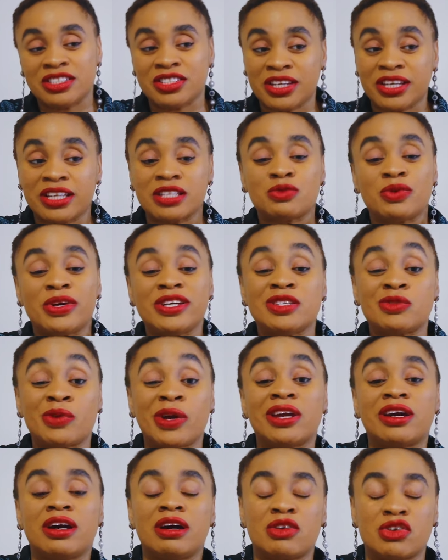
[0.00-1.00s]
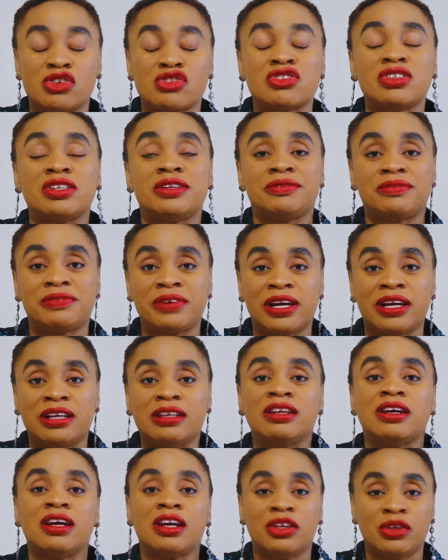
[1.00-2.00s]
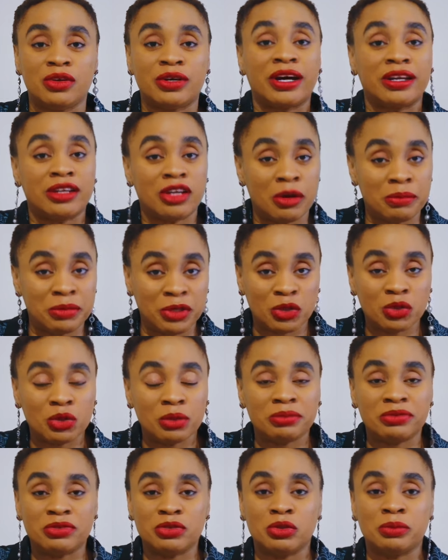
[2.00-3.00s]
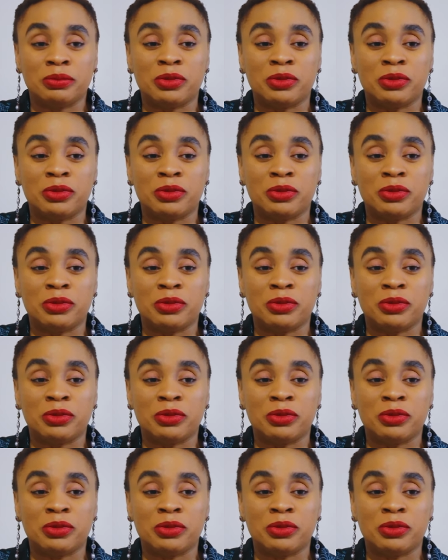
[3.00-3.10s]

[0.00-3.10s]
You get when you can't control it, fine, you cannot be hopeful.